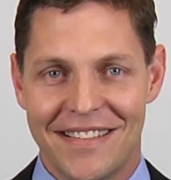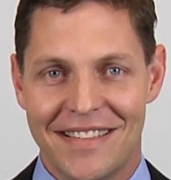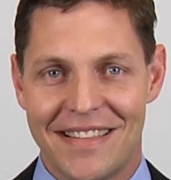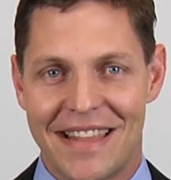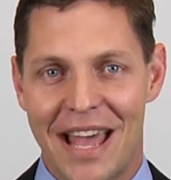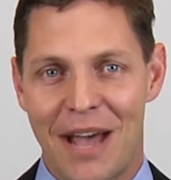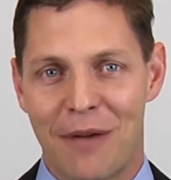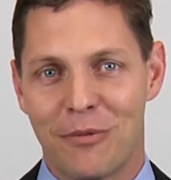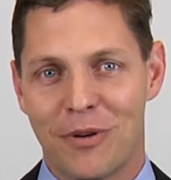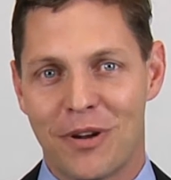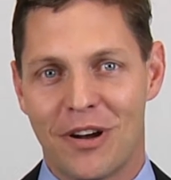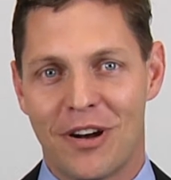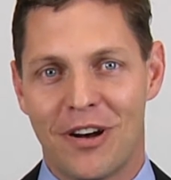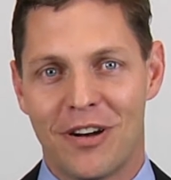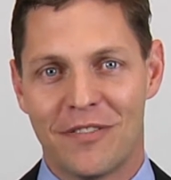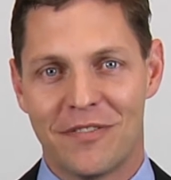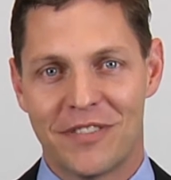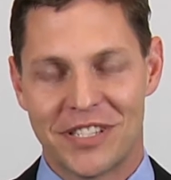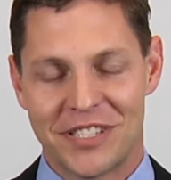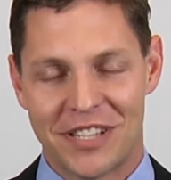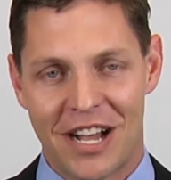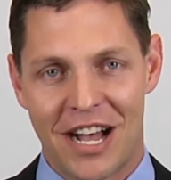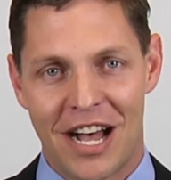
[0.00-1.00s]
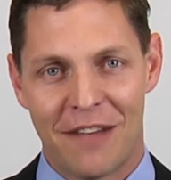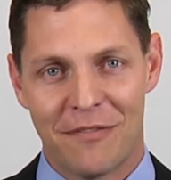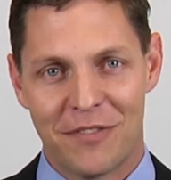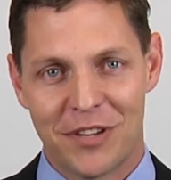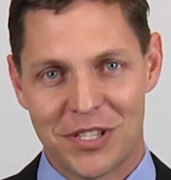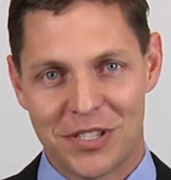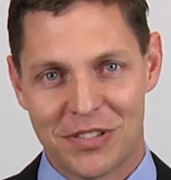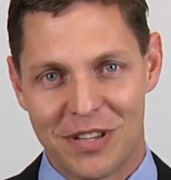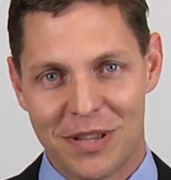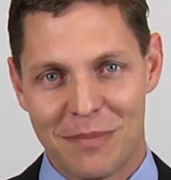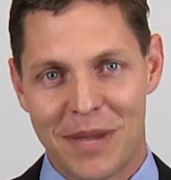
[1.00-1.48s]
That would
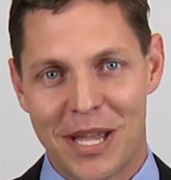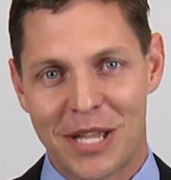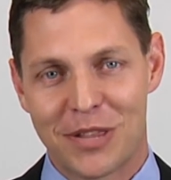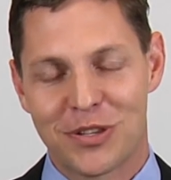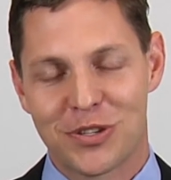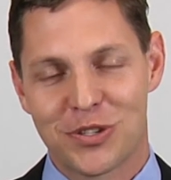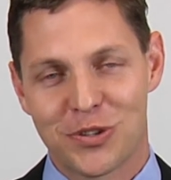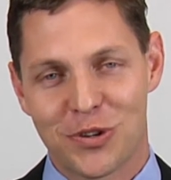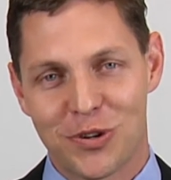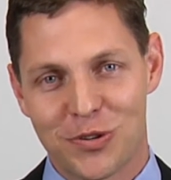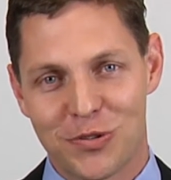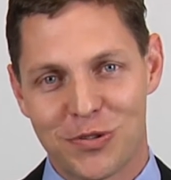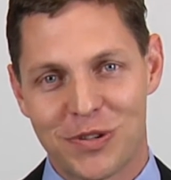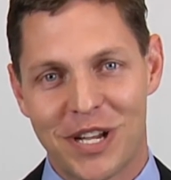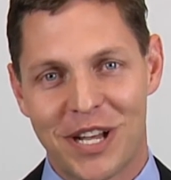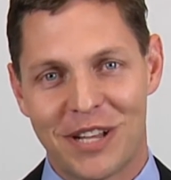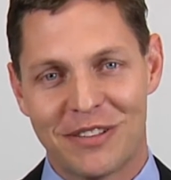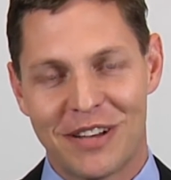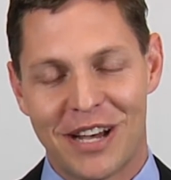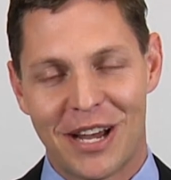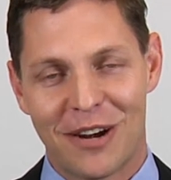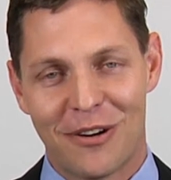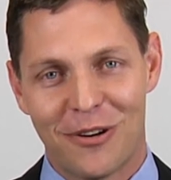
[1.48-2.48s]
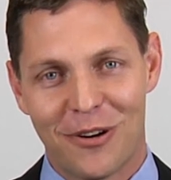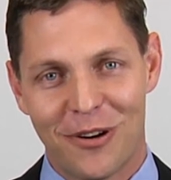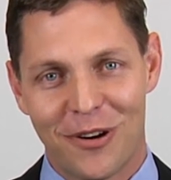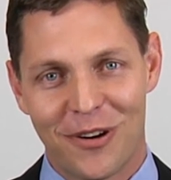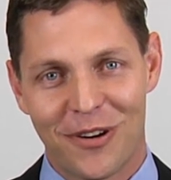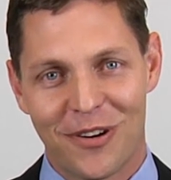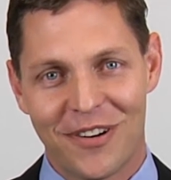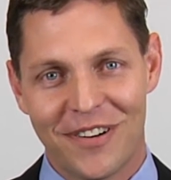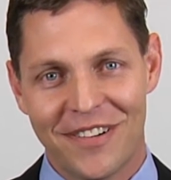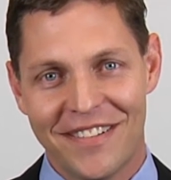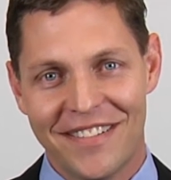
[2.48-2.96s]
obviously make the surgery a lot
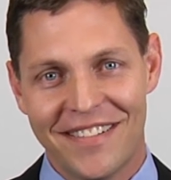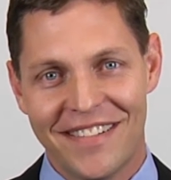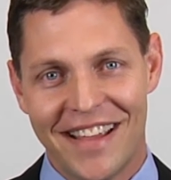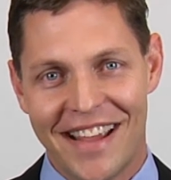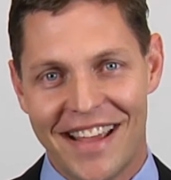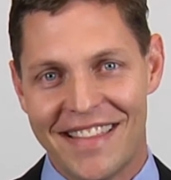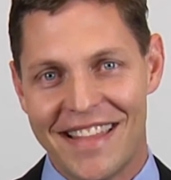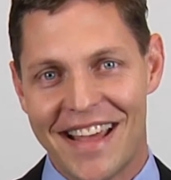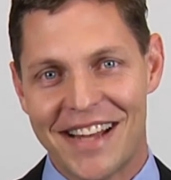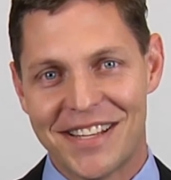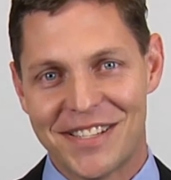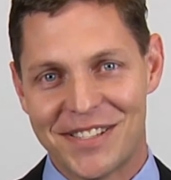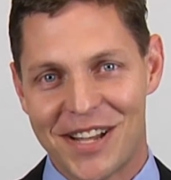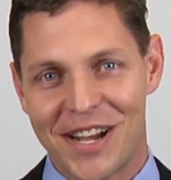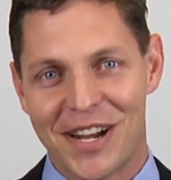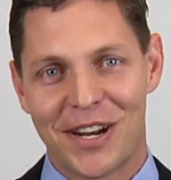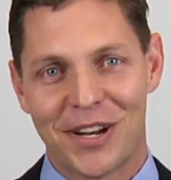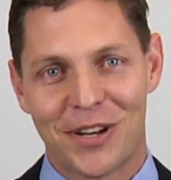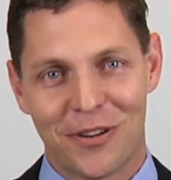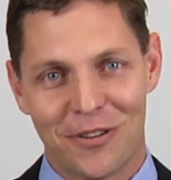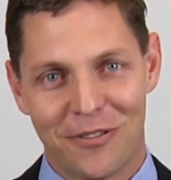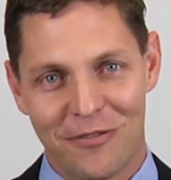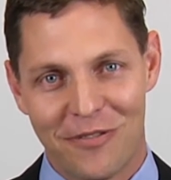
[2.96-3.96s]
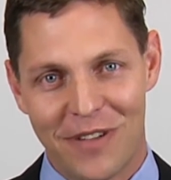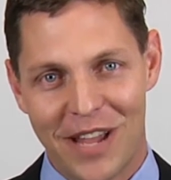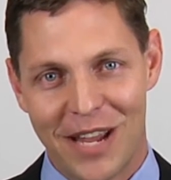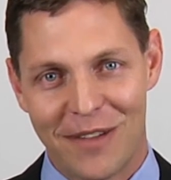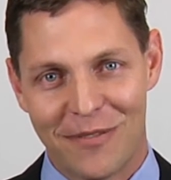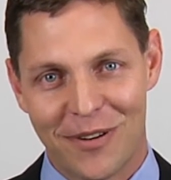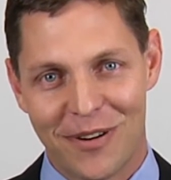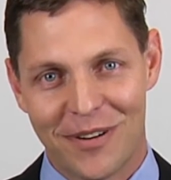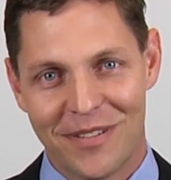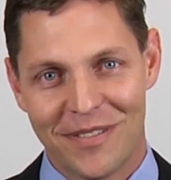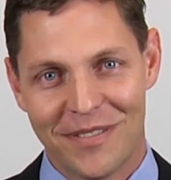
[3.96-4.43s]
harder, and that's not in your
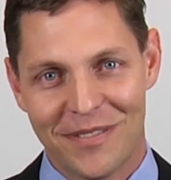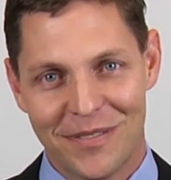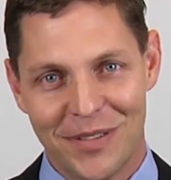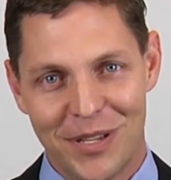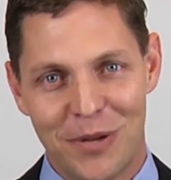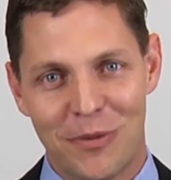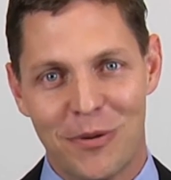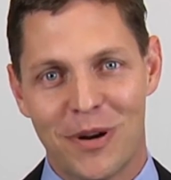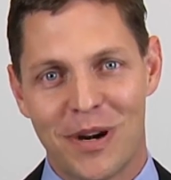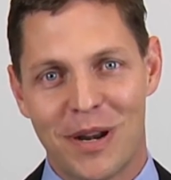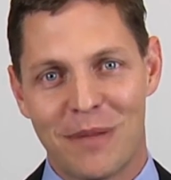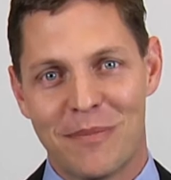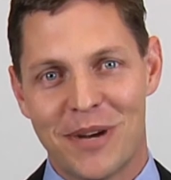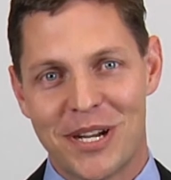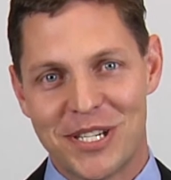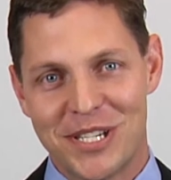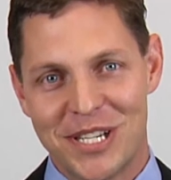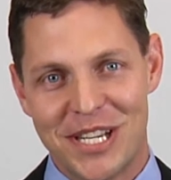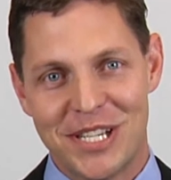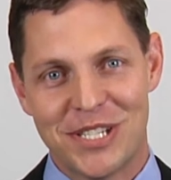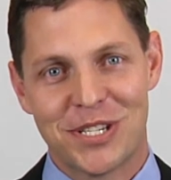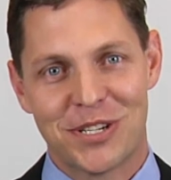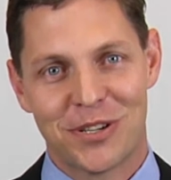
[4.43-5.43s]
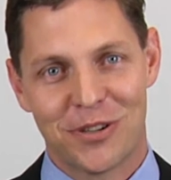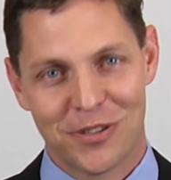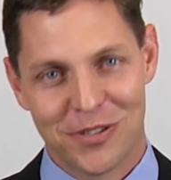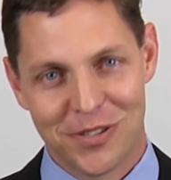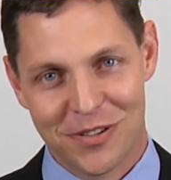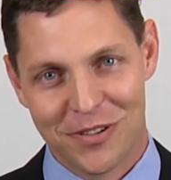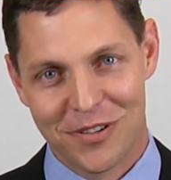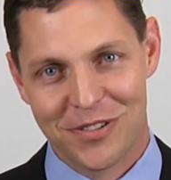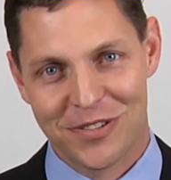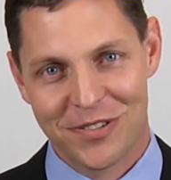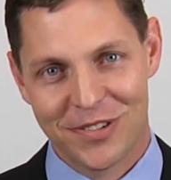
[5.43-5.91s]
favor. You want a much easier
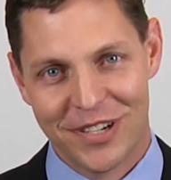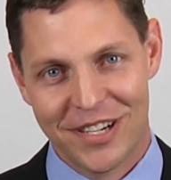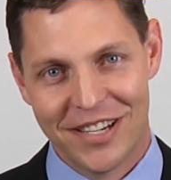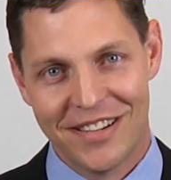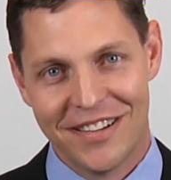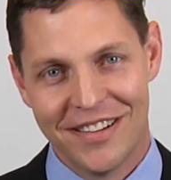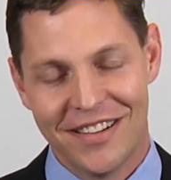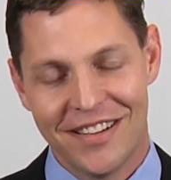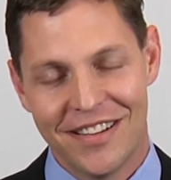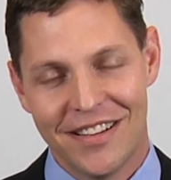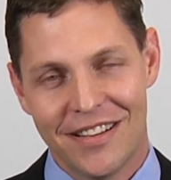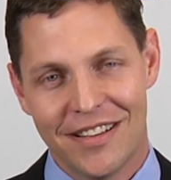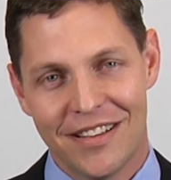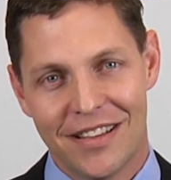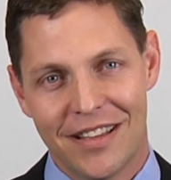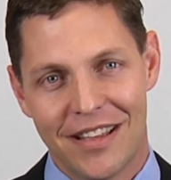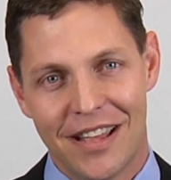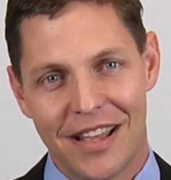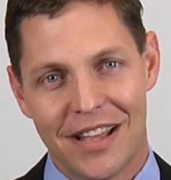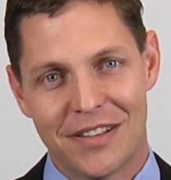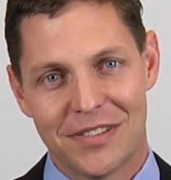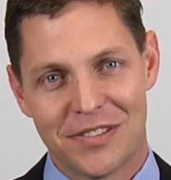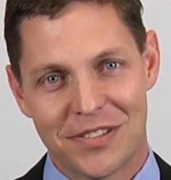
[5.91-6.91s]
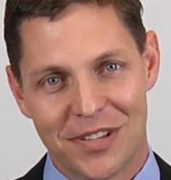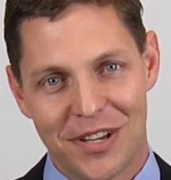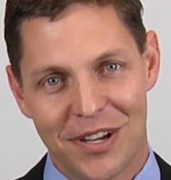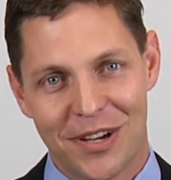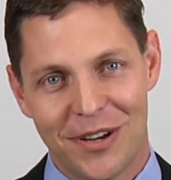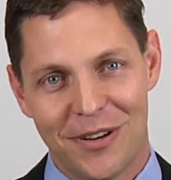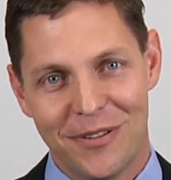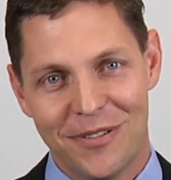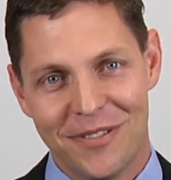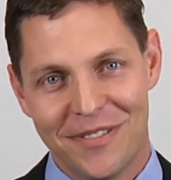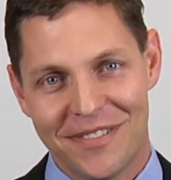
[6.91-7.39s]
surgery. And
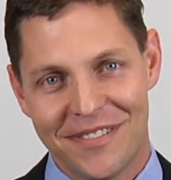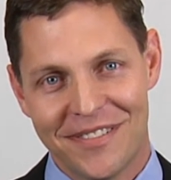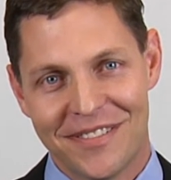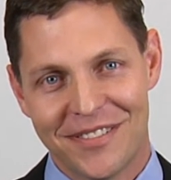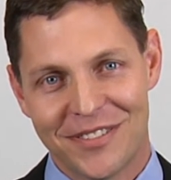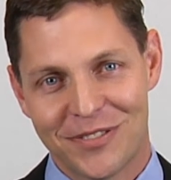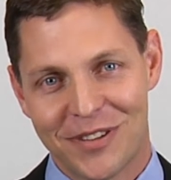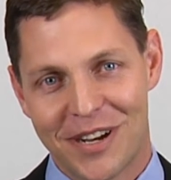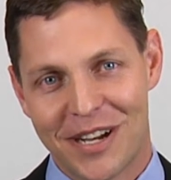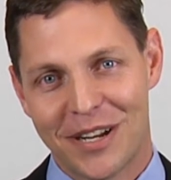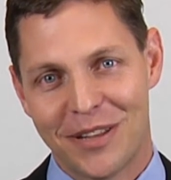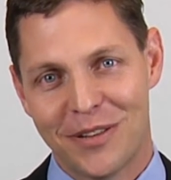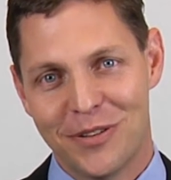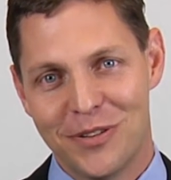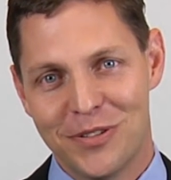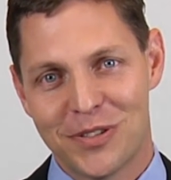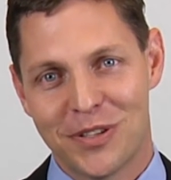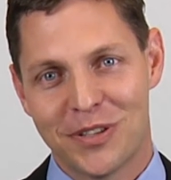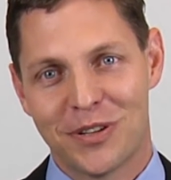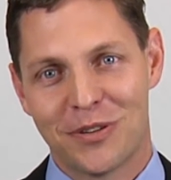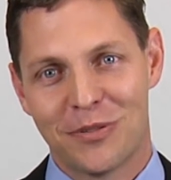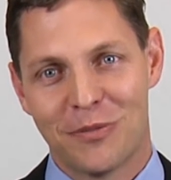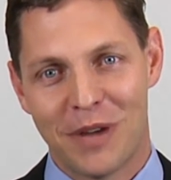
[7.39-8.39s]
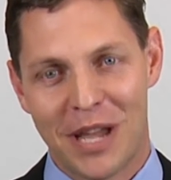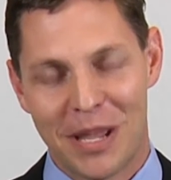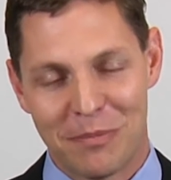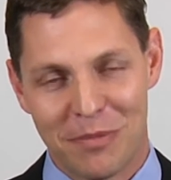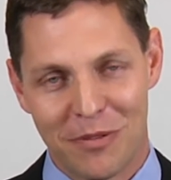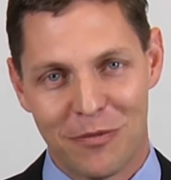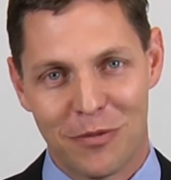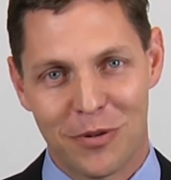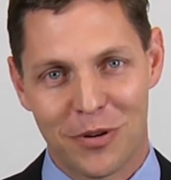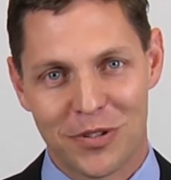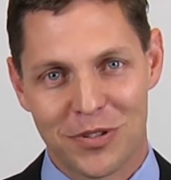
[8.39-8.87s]
so try to lose a little weight
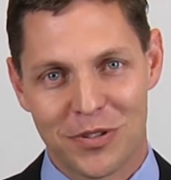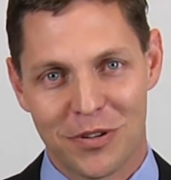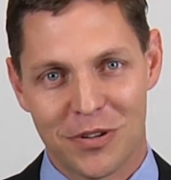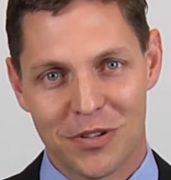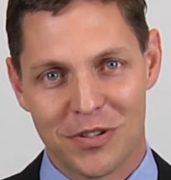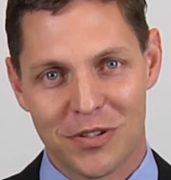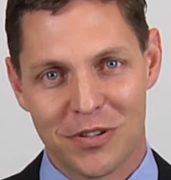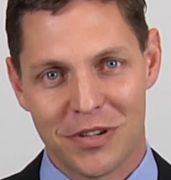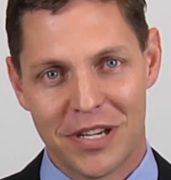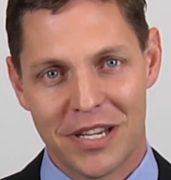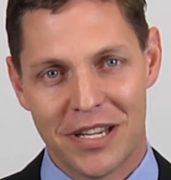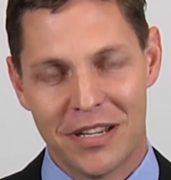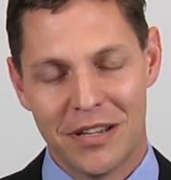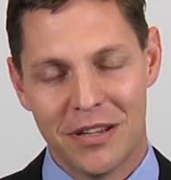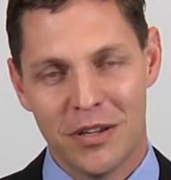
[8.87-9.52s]
before surgery.